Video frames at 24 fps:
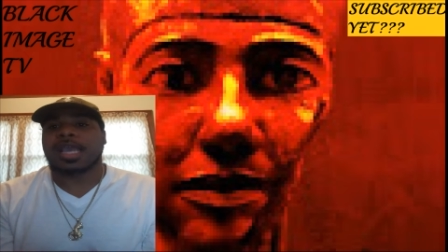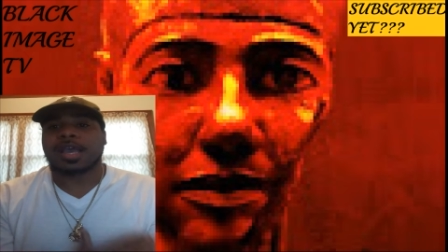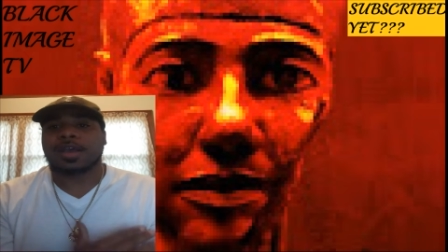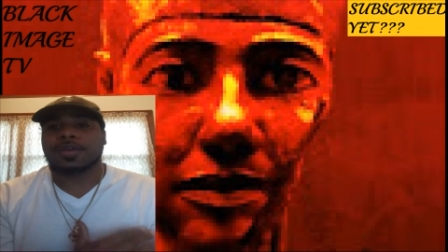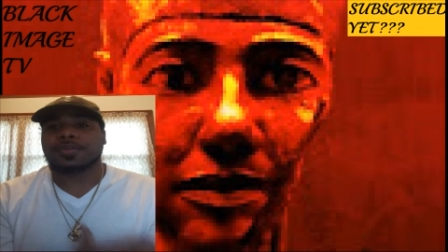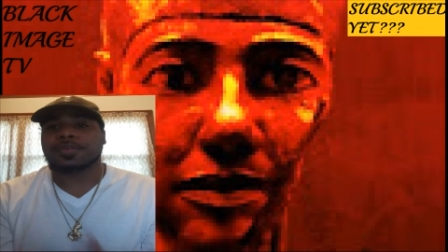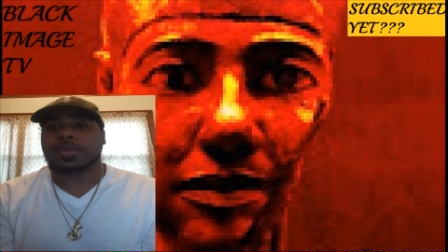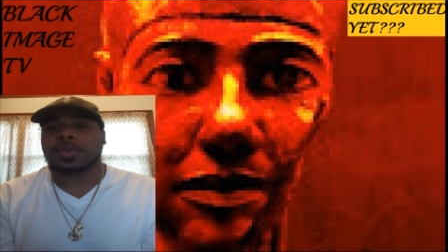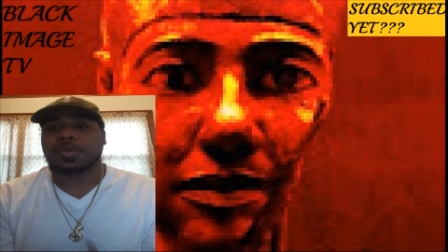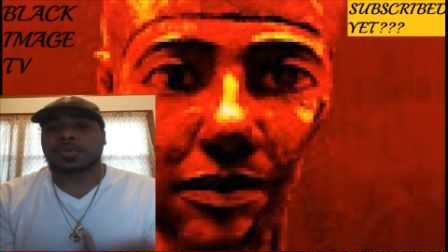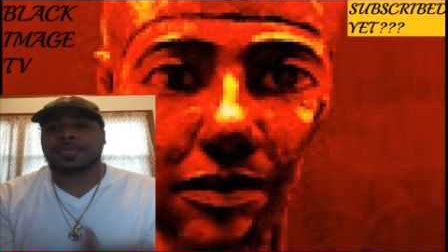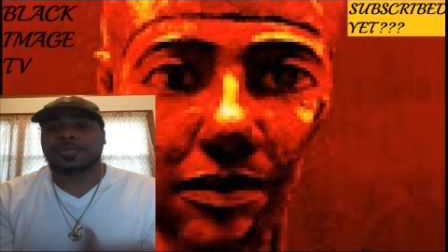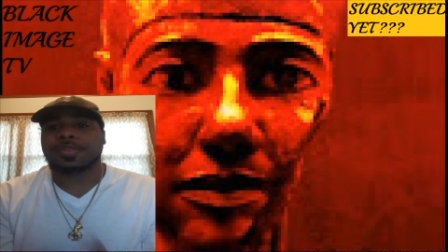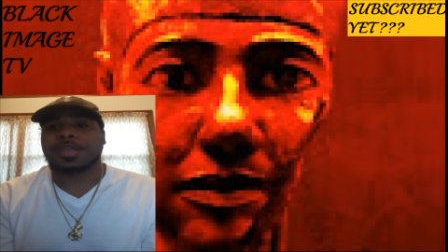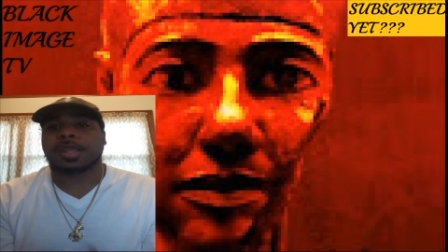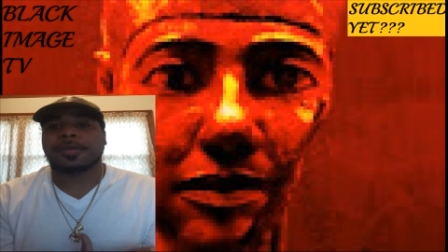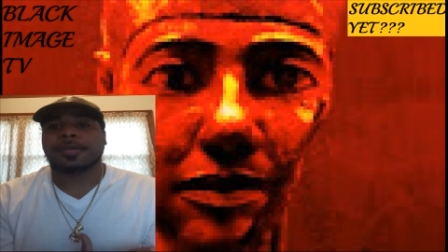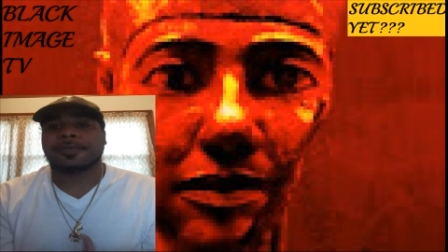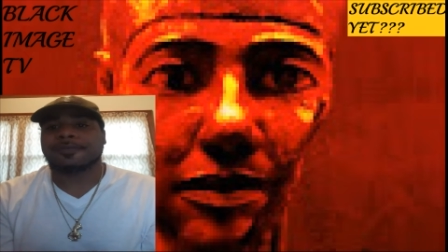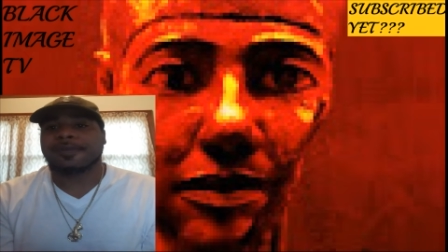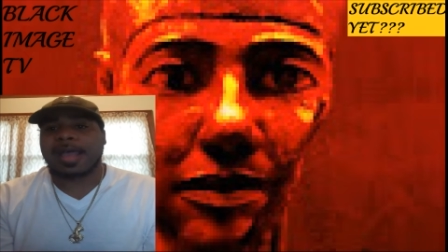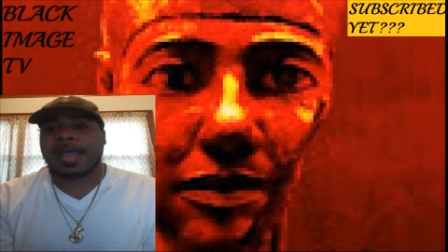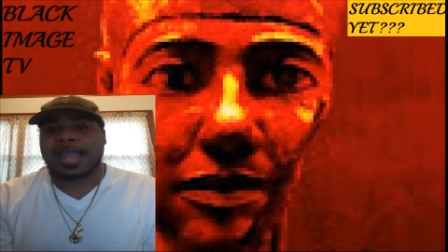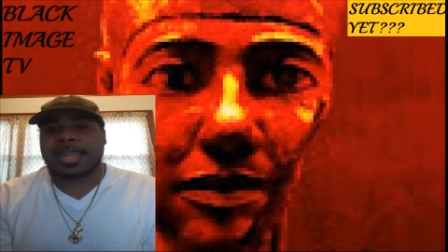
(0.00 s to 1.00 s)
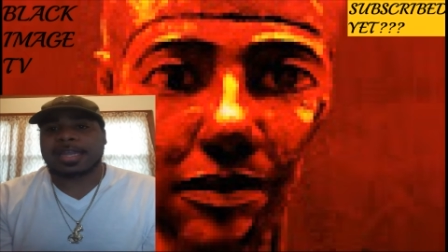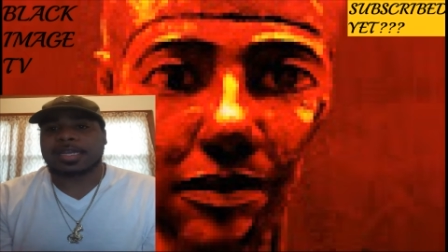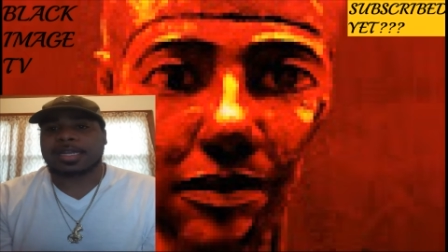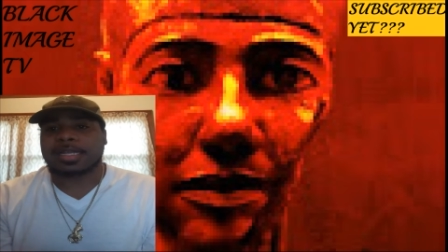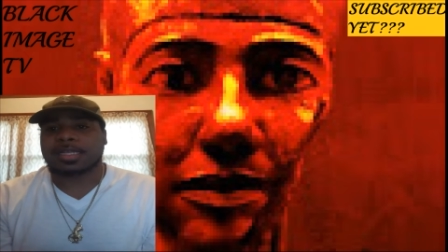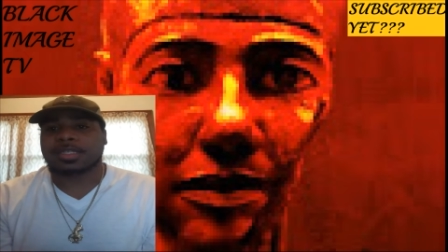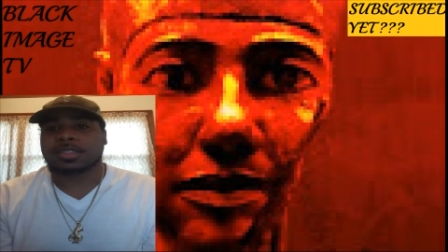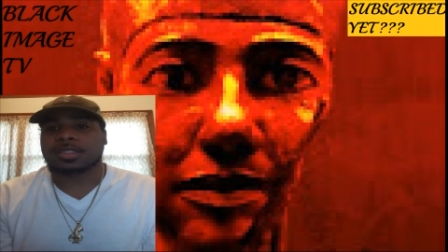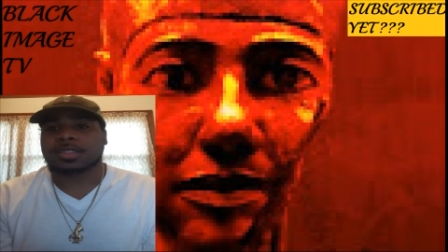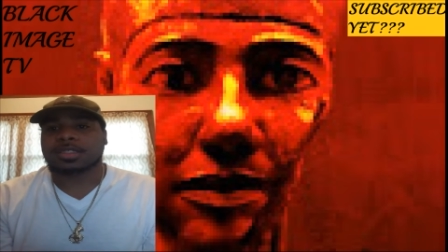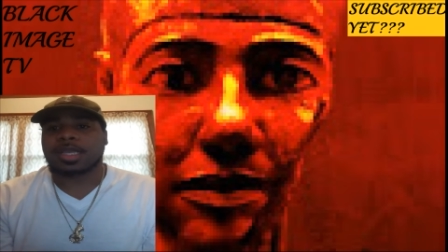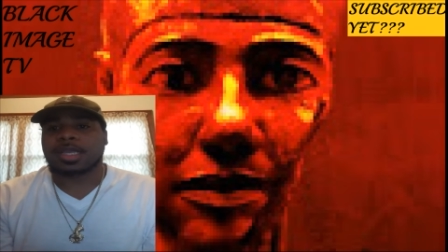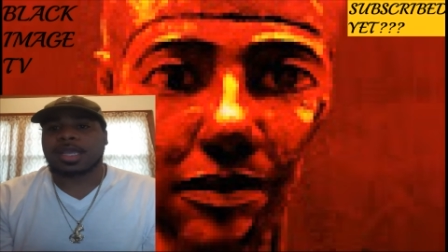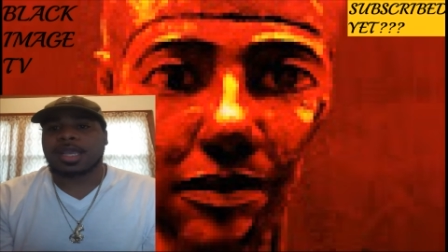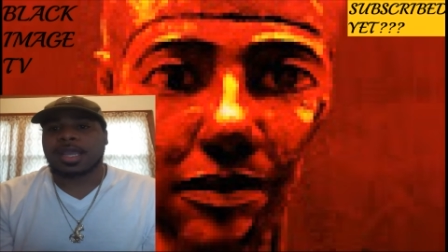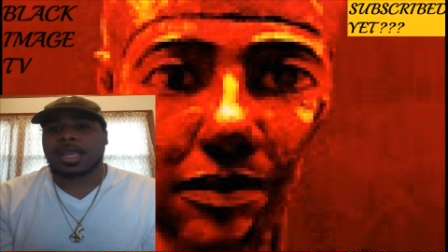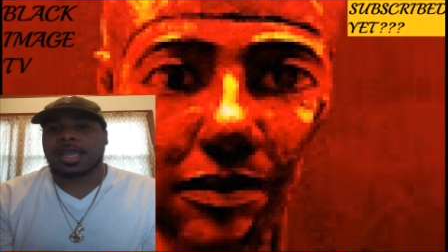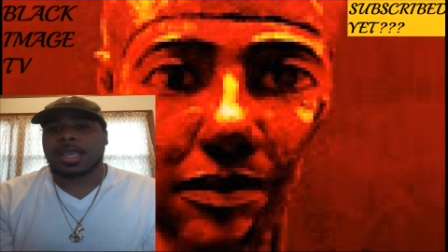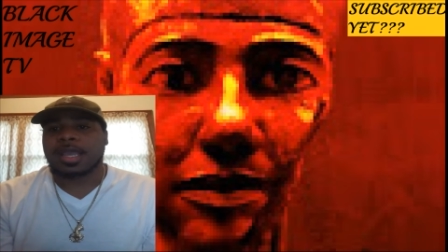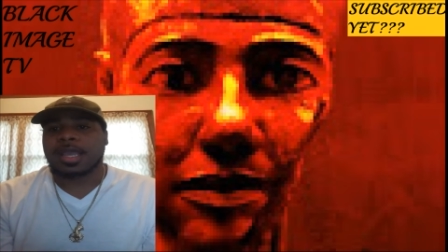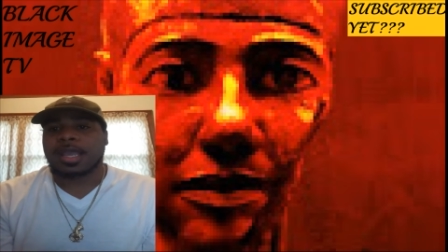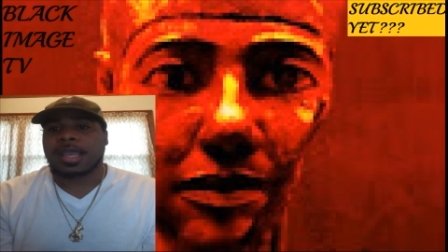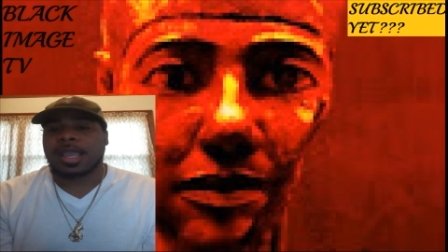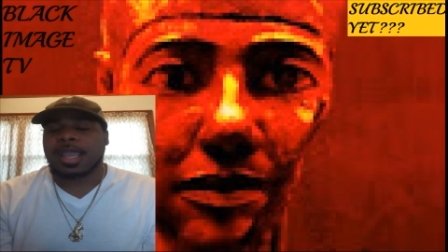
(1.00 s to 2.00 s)
you their findings.
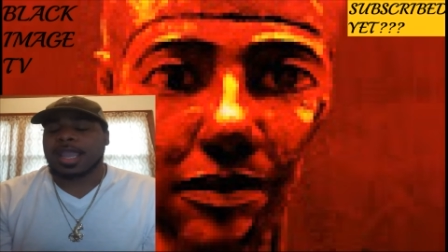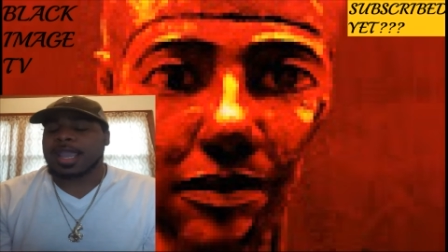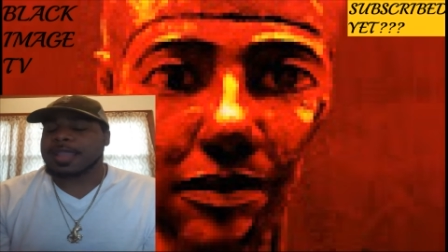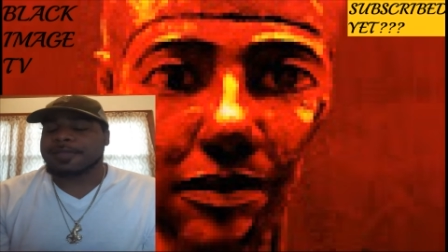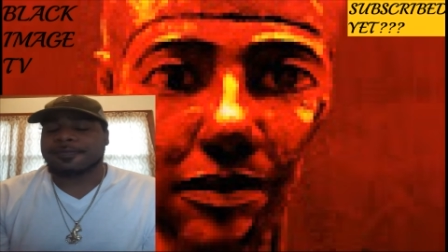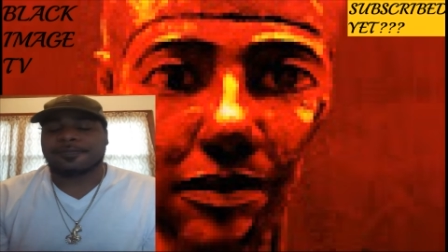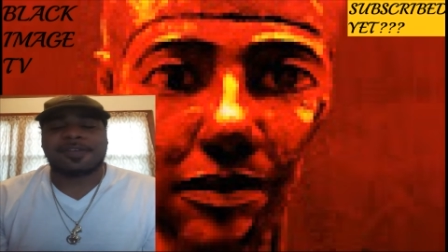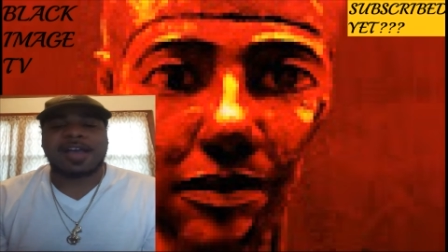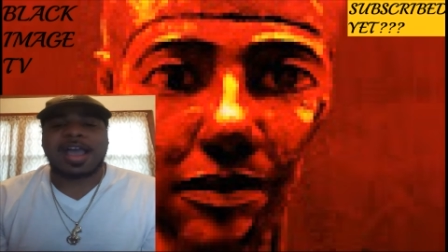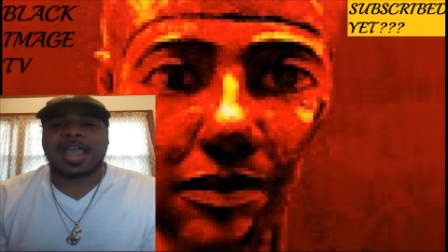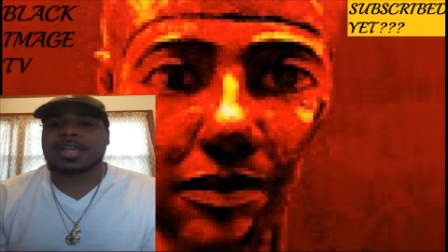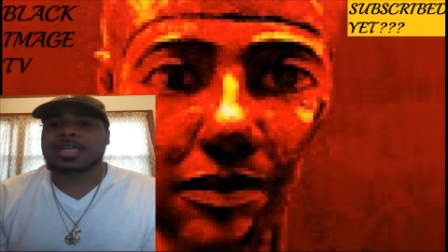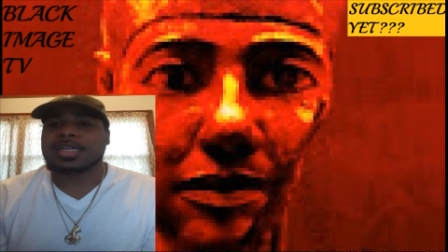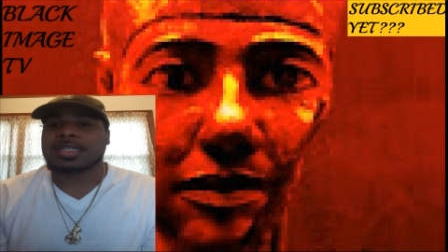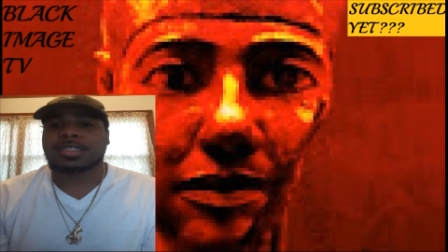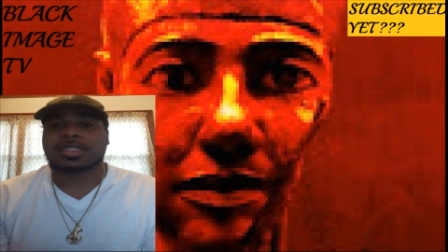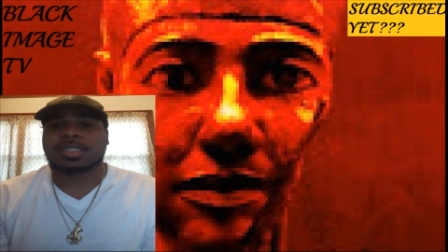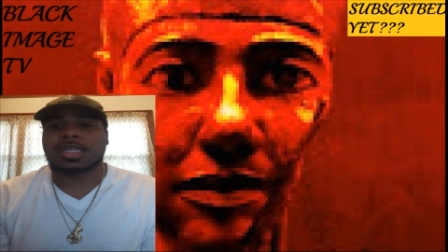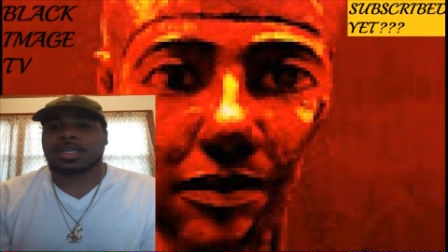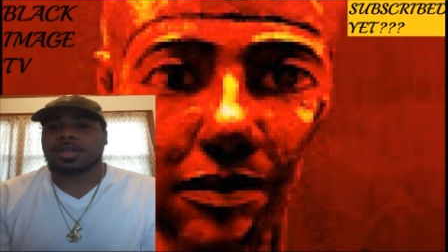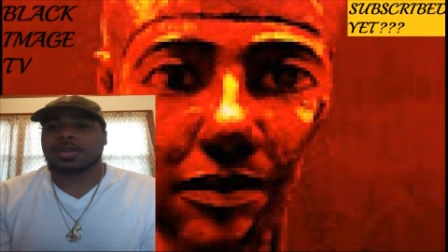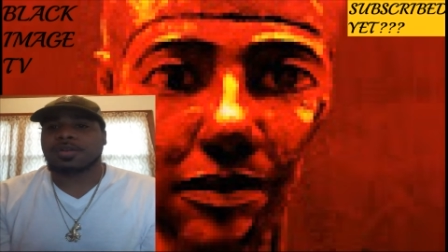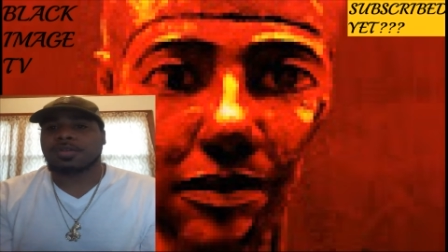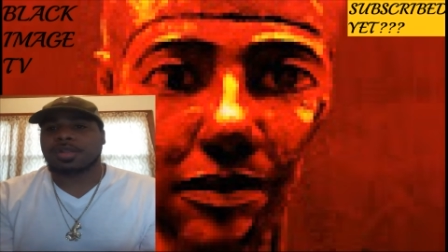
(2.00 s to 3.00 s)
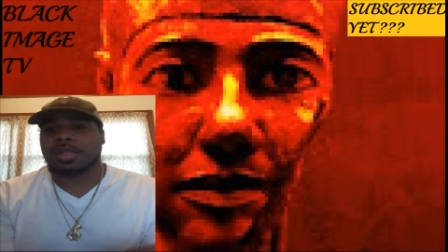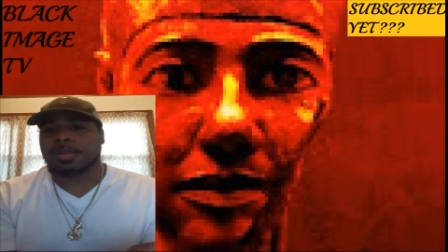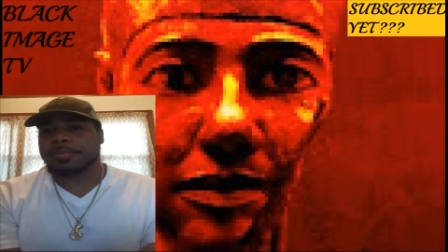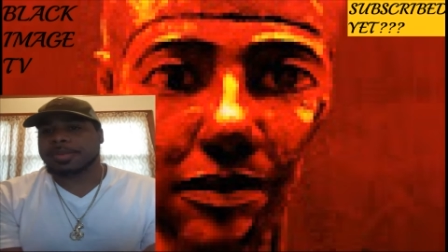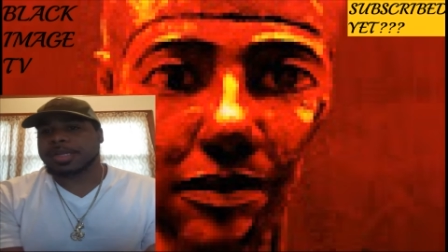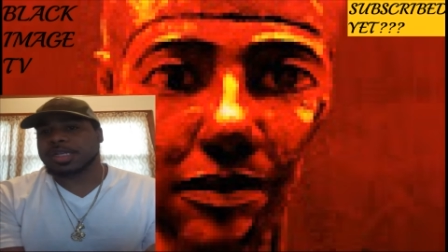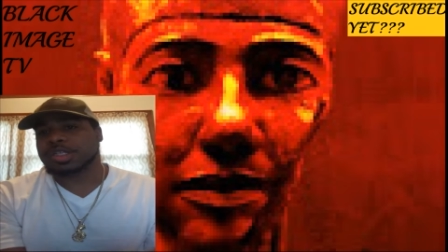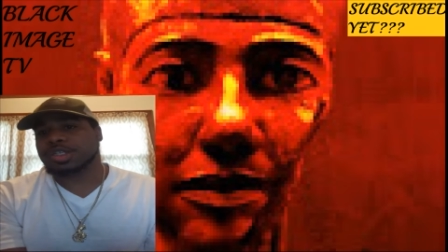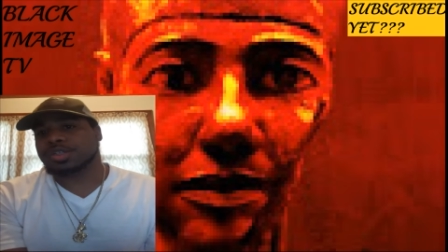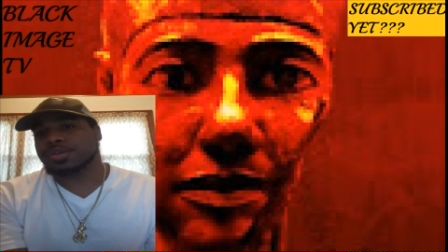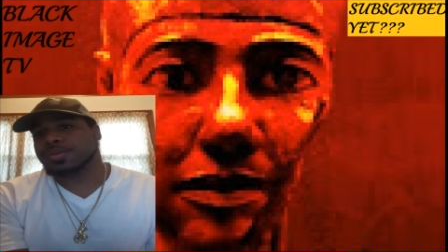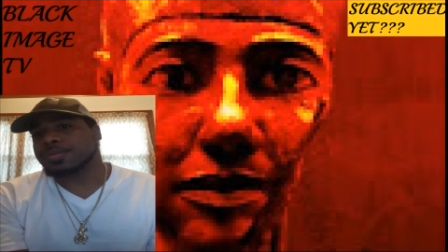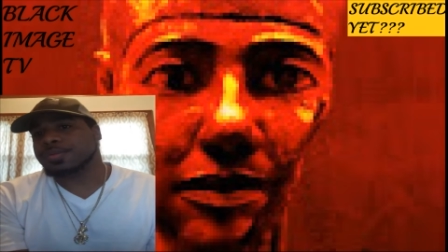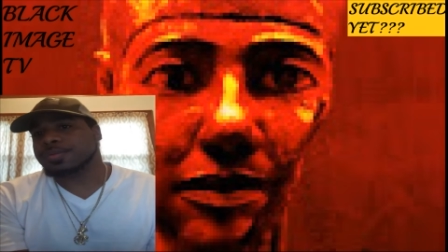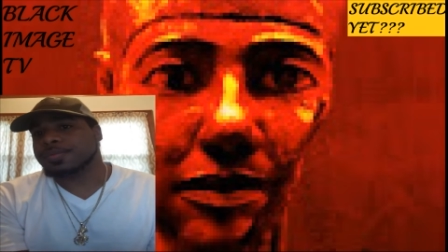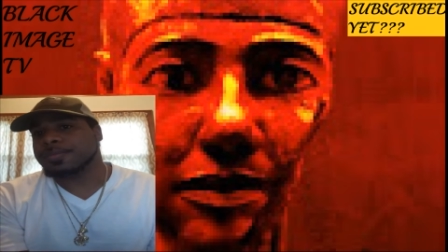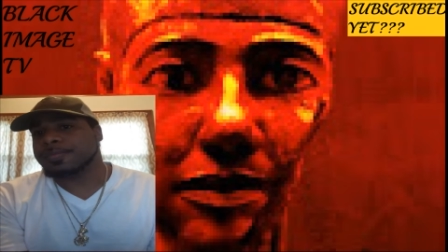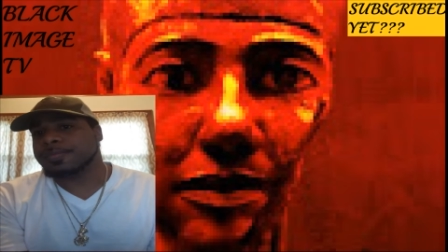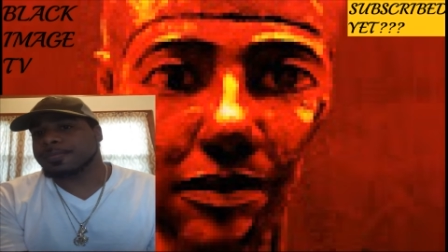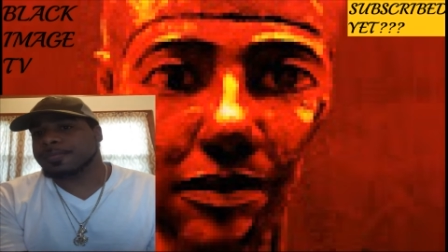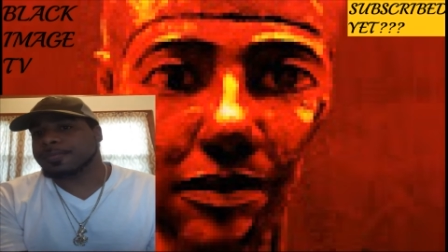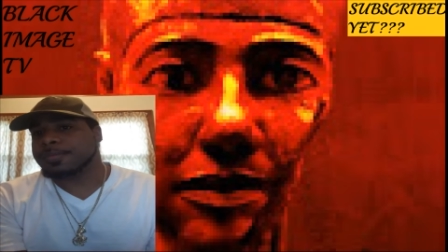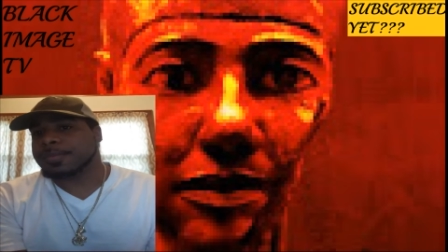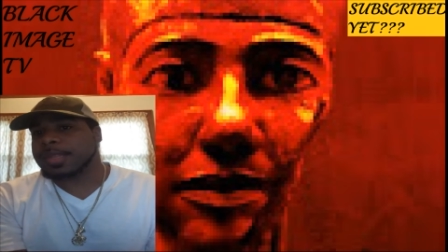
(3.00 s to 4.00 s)
And findings can only be true
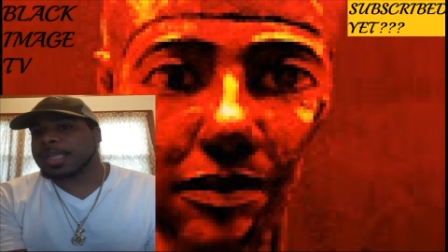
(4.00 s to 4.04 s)
in